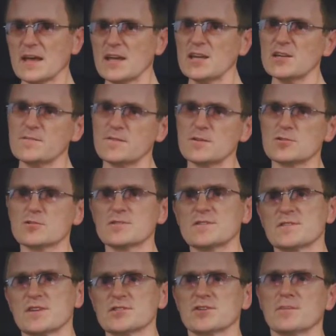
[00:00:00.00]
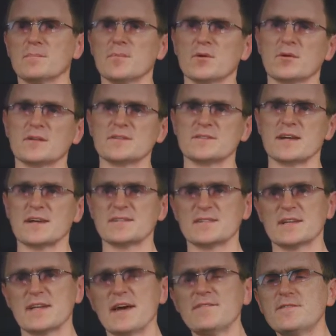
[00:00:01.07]
It features such components as
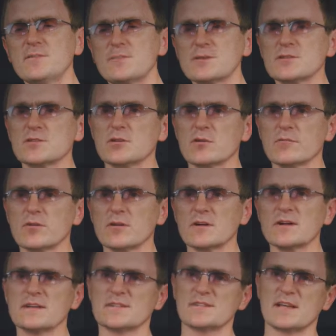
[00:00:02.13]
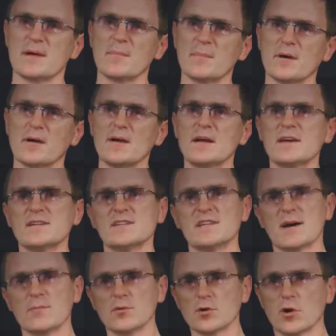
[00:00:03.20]
an FTP server, Samba,
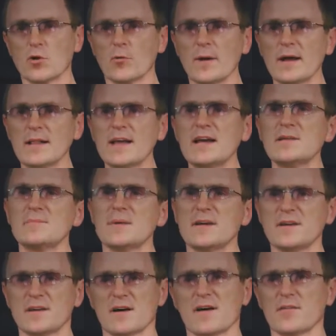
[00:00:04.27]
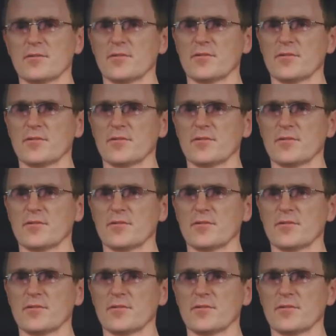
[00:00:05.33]
WOL, and many other